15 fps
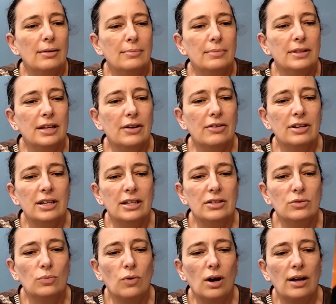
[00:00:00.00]
There
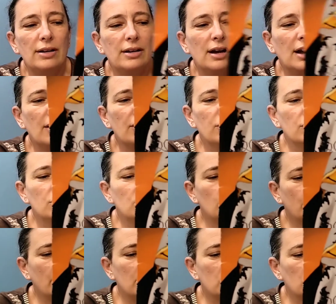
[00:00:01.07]
is one other
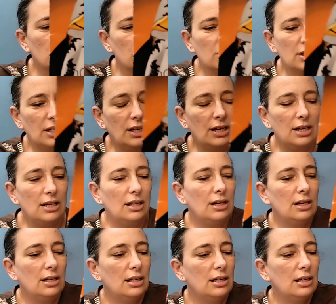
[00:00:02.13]

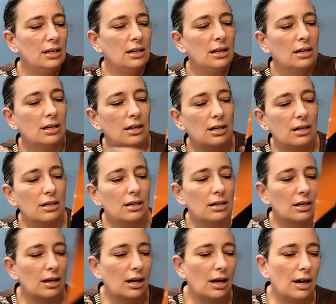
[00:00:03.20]
specialty
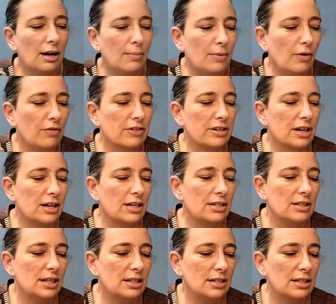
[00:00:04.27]

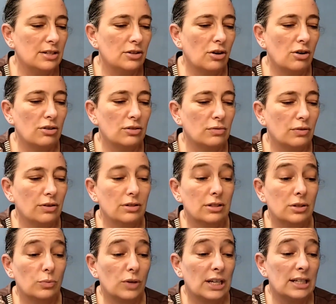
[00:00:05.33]
overdyed that it calls for. It's
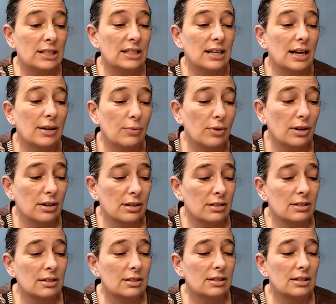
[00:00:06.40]
a Weeks Dye
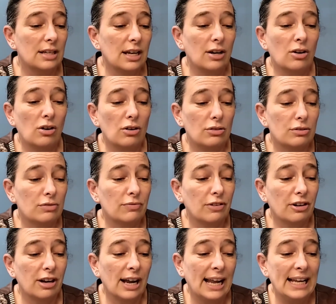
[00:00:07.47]
Works. It calls
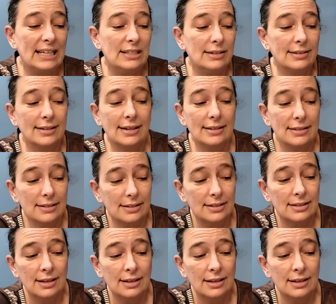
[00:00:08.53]
for hazelnut.